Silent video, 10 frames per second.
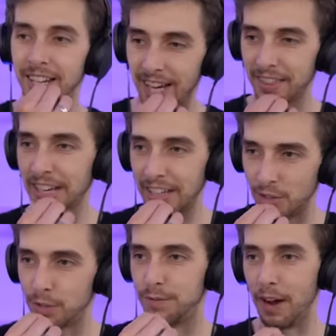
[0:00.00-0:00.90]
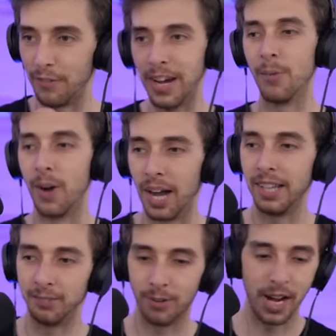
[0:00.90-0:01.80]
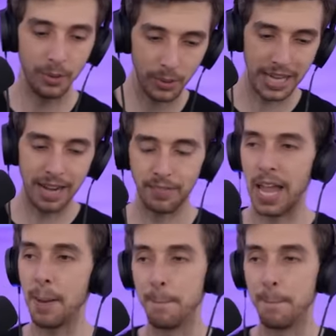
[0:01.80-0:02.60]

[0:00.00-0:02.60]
I think I just found out why, why we have a